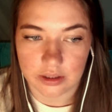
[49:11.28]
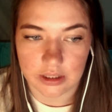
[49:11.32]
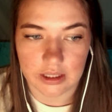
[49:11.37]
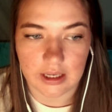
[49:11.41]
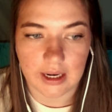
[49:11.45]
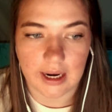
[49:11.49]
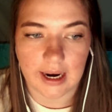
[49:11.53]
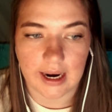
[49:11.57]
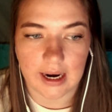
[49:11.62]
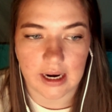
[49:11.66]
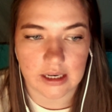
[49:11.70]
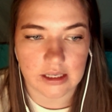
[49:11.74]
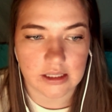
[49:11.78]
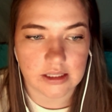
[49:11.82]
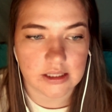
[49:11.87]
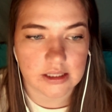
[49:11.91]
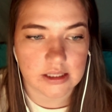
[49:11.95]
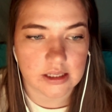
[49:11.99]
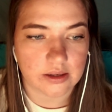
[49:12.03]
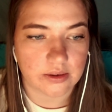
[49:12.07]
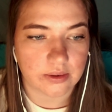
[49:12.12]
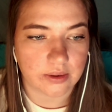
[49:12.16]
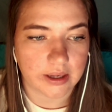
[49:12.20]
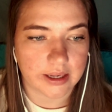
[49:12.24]
An
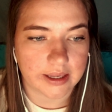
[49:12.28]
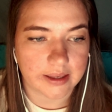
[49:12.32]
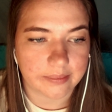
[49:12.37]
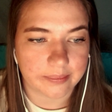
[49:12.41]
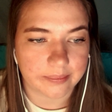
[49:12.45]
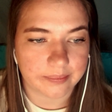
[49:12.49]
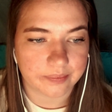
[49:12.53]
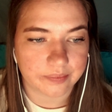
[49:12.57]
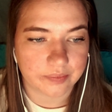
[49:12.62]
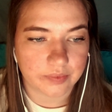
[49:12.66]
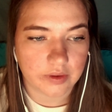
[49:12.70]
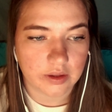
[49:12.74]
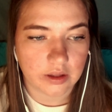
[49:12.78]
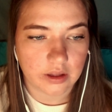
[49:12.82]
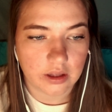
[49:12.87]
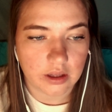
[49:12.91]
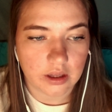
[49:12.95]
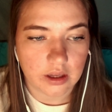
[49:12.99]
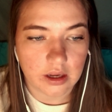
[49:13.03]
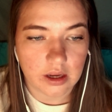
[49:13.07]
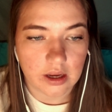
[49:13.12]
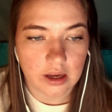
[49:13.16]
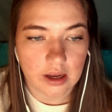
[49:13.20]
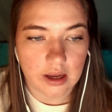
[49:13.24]
axe, okay.
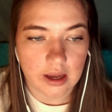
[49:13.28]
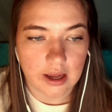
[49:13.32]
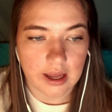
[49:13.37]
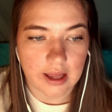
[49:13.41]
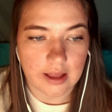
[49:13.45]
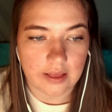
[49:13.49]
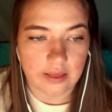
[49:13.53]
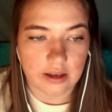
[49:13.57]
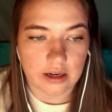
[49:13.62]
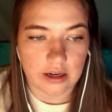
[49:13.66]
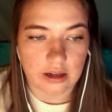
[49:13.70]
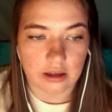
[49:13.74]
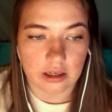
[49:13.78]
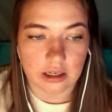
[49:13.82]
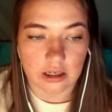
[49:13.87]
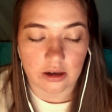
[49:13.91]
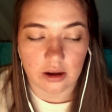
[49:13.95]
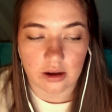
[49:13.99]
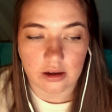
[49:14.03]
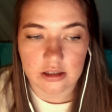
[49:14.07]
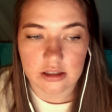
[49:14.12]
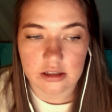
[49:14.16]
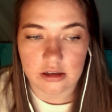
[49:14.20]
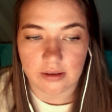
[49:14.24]
And then you can
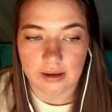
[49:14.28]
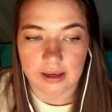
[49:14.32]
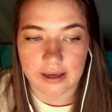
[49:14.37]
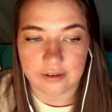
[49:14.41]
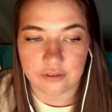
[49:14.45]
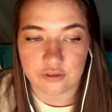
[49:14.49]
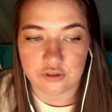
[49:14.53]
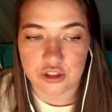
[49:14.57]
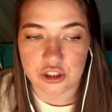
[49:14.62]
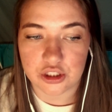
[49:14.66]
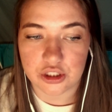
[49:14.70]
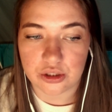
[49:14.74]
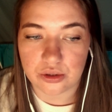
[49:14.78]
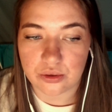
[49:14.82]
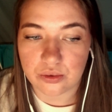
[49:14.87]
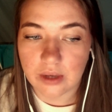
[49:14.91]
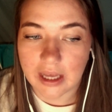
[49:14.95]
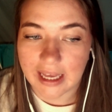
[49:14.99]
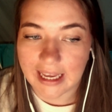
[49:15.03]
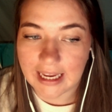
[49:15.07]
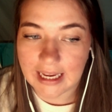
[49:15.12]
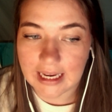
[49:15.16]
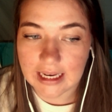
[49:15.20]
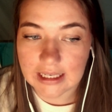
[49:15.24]
also have 2
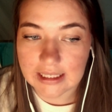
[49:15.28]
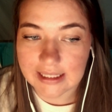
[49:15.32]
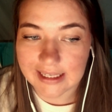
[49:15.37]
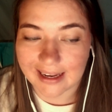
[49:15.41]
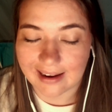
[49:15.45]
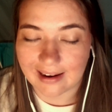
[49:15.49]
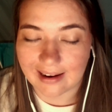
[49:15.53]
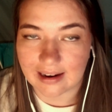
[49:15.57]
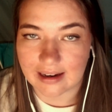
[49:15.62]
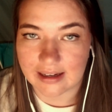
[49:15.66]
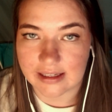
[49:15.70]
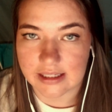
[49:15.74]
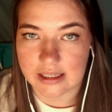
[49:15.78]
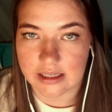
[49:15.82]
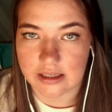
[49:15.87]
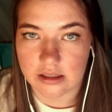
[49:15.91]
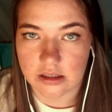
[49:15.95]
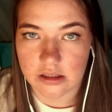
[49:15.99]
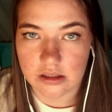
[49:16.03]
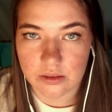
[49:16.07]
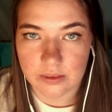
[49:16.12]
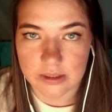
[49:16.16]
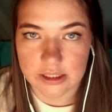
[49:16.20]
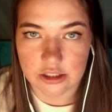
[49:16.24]
hand
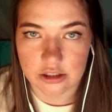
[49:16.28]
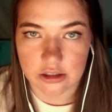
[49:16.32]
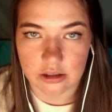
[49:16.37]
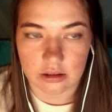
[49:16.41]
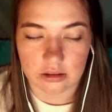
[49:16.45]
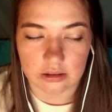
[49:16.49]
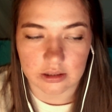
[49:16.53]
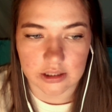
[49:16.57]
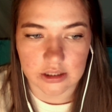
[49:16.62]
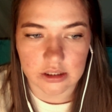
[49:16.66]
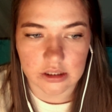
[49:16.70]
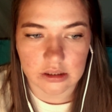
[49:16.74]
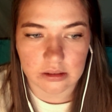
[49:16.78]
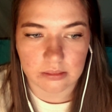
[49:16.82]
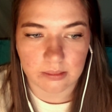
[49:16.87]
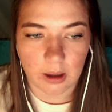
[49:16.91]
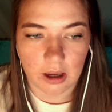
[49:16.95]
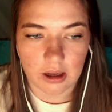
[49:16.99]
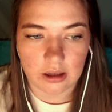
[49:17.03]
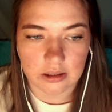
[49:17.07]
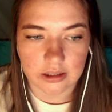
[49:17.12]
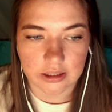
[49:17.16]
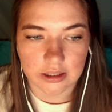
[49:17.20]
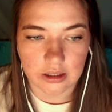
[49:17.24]
axes, which are a little
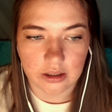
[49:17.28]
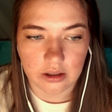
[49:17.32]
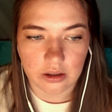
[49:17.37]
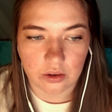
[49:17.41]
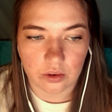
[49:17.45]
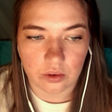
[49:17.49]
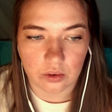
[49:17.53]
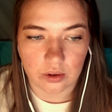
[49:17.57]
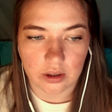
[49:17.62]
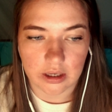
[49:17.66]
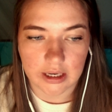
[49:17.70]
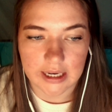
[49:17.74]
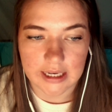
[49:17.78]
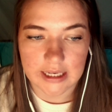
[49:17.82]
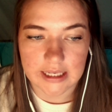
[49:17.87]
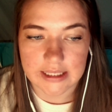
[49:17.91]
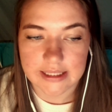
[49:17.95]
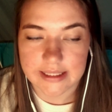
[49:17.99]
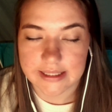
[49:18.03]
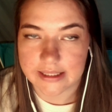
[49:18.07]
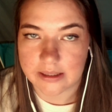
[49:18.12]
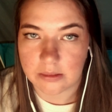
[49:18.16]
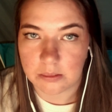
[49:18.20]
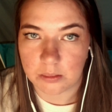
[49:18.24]
smaller, or any
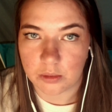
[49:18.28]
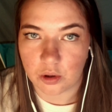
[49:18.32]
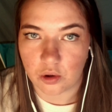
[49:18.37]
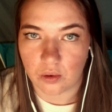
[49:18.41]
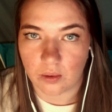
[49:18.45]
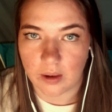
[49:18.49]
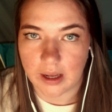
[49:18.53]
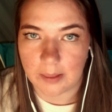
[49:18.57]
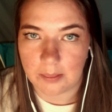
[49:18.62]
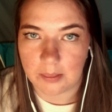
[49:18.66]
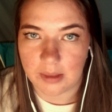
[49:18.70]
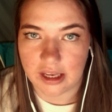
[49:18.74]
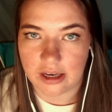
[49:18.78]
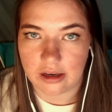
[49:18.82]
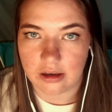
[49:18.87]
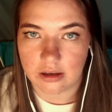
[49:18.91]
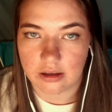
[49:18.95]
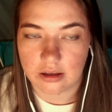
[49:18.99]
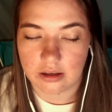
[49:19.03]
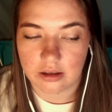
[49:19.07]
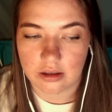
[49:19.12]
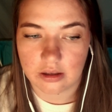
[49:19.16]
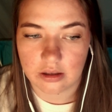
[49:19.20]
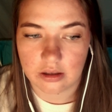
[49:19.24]
simple weapon.